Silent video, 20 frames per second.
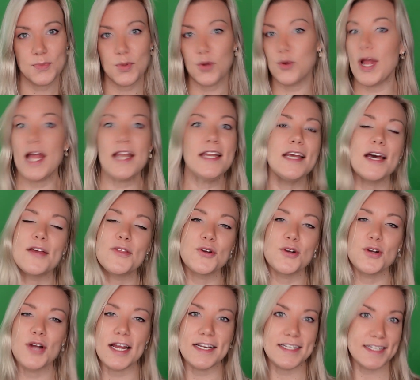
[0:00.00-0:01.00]
or any
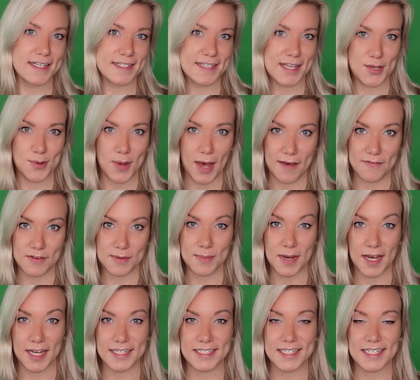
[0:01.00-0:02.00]
other ideas that you have in
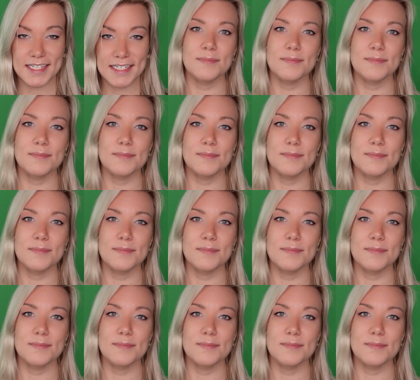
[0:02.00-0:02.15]
mind.